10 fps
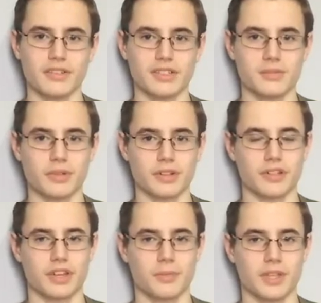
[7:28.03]
It's the
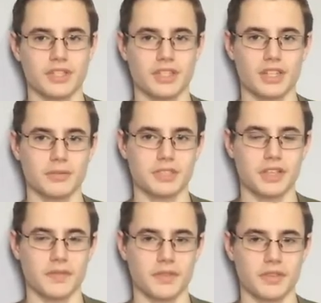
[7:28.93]
prototype engine number
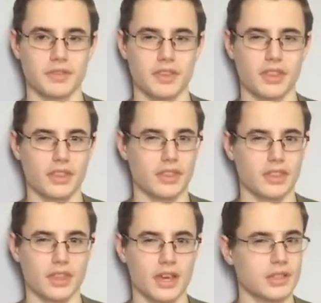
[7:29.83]

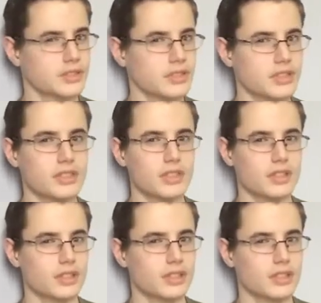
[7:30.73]
7000.
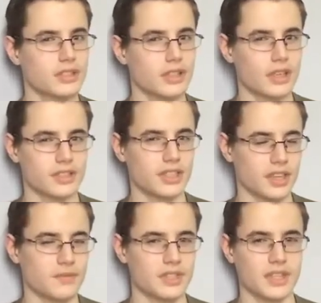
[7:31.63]
It's the
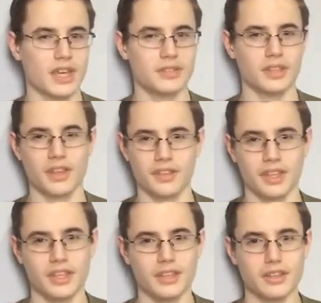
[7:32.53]
70,000, I
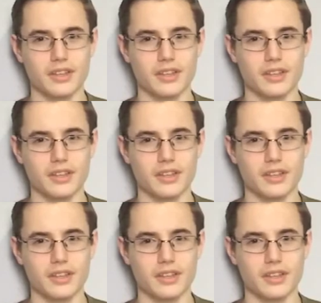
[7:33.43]
think.